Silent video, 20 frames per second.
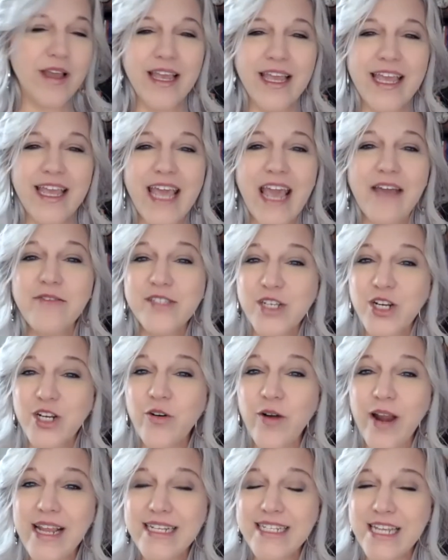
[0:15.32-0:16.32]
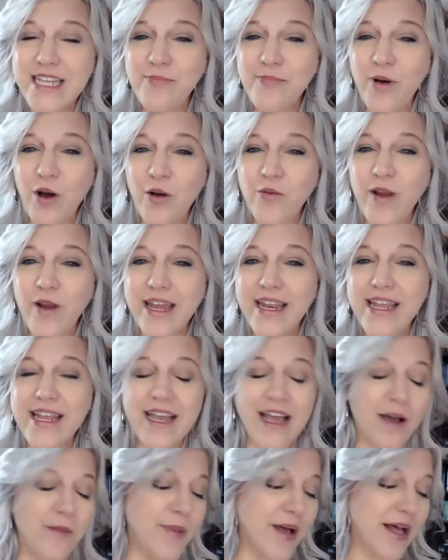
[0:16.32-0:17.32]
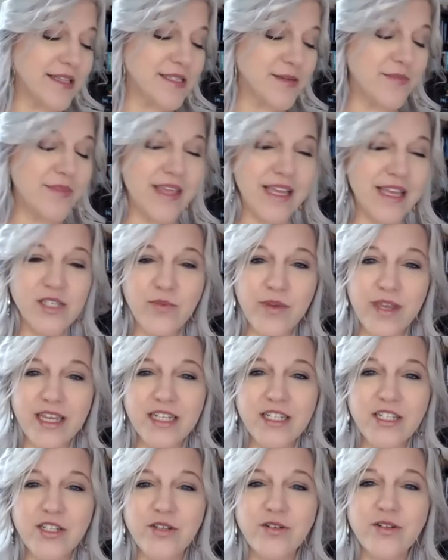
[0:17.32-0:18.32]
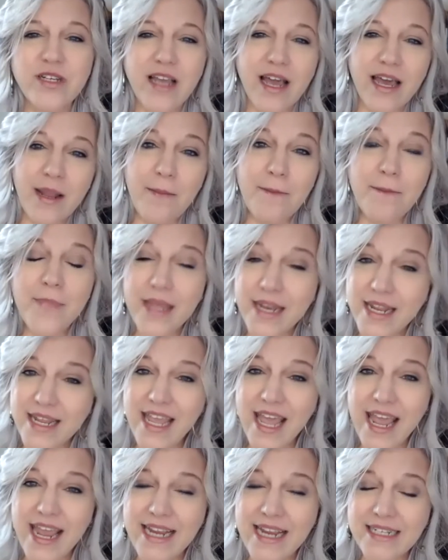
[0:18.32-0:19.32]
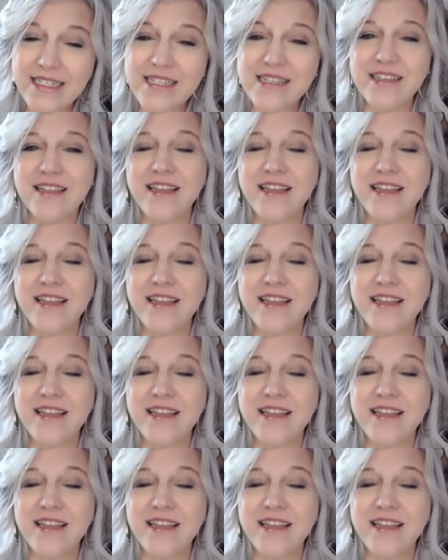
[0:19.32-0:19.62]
he gave us a great tip already about some things we could do to kind of mitigate